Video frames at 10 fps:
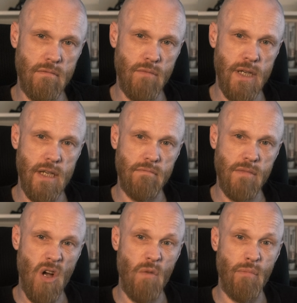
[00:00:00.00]
We
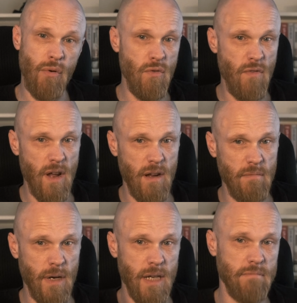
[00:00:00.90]
can't prove it,
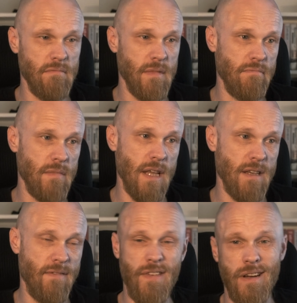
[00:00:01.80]
but it's a
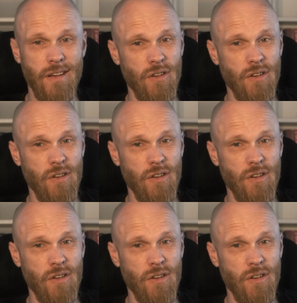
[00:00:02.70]
fucking good